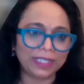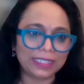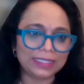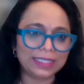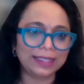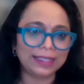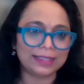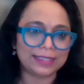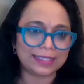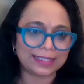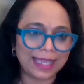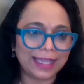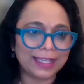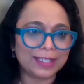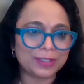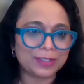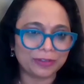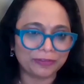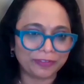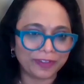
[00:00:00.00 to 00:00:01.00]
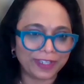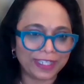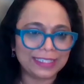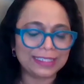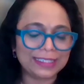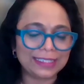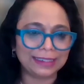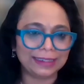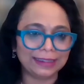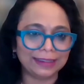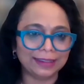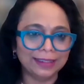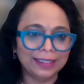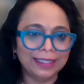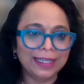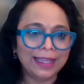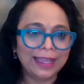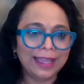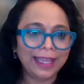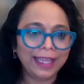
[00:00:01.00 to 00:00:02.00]
That's like a size of India.
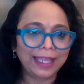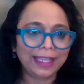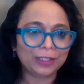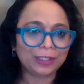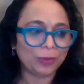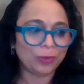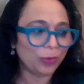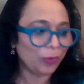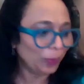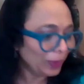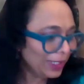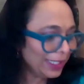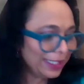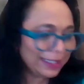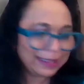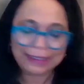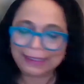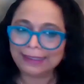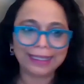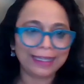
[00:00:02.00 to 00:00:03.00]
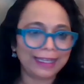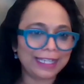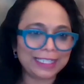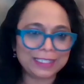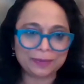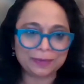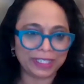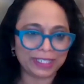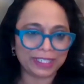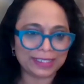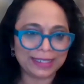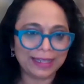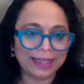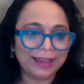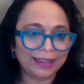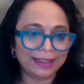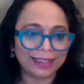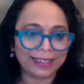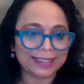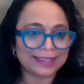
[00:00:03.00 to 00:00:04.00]
The only thing that has been
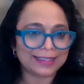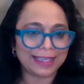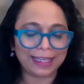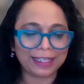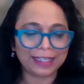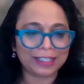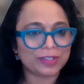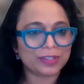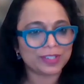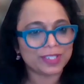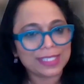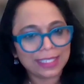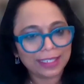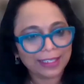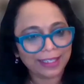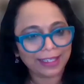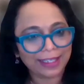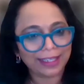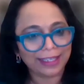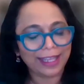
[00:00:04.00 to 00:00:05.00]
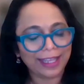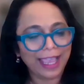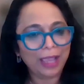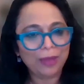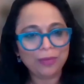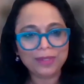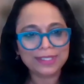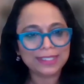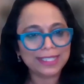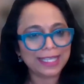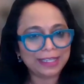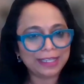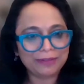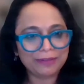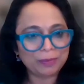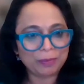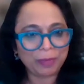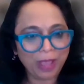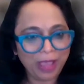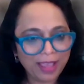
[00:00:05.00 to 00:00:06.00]
done is electricity. And how is that
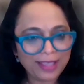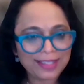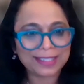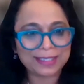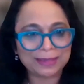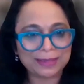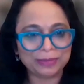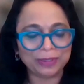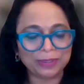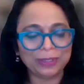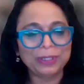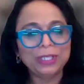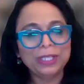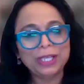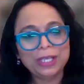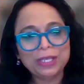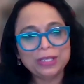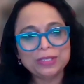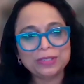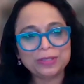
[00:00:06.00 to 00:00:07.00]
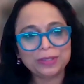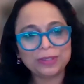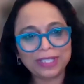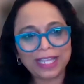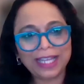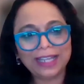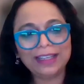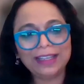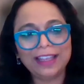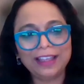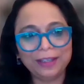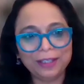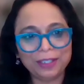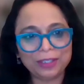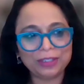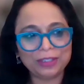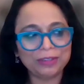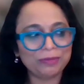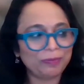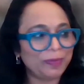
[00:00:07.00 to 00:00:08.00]
even possible? So that
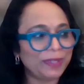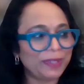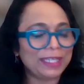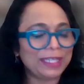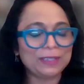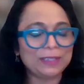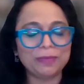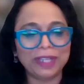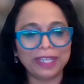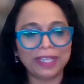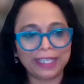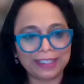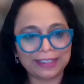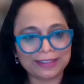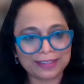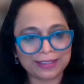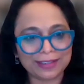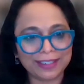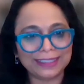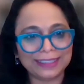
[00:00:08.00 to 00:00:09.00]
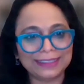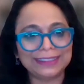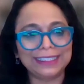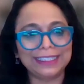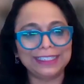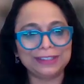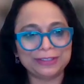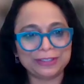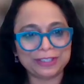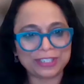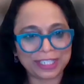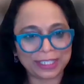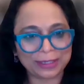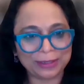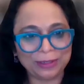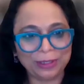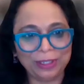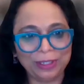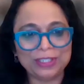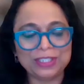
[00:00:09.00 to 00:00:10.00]
kind of piqued my interest into
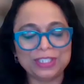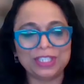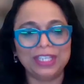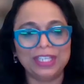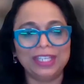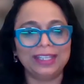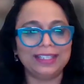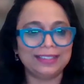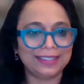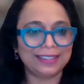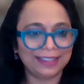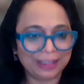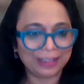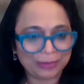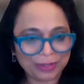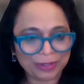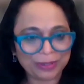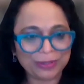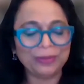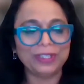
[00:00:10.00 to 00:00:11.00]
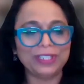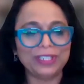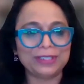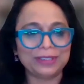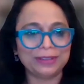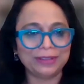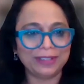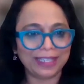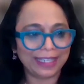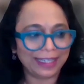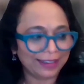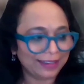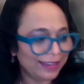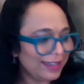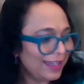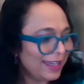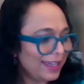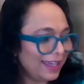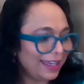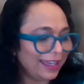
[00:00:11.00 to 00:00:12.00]
technology. And I said, I want to go into that.
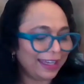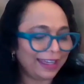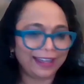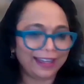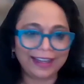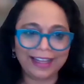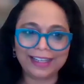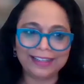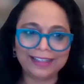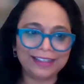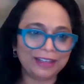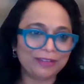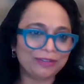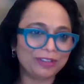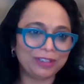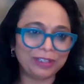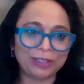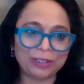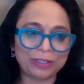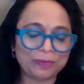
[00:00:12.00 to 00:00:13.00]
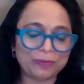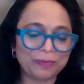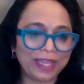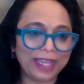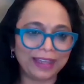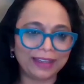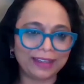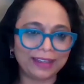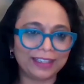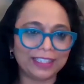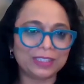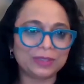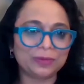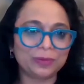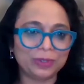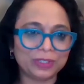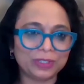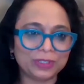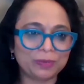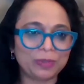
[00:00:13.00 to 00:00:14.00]
And I never looked back. And it
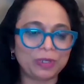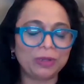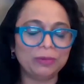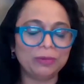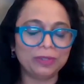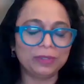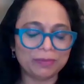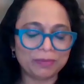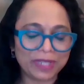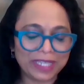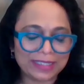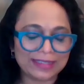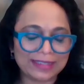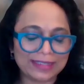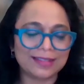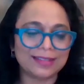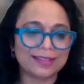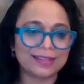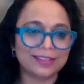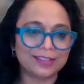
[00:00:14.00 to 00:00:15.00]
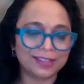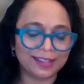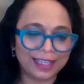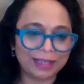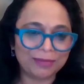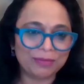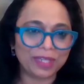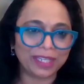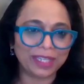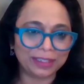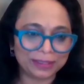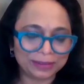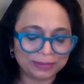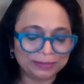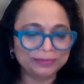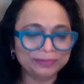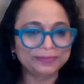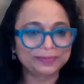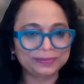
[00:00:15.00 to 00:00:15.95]
was probably the best decision I made.